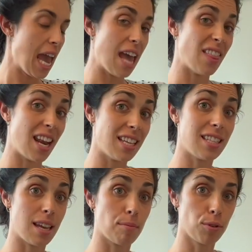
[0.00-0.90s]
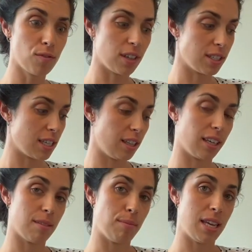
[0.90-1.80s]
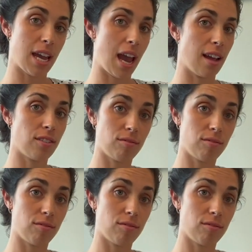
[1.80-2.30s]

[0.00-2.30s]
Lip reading: and then as they improve their skill, it can be at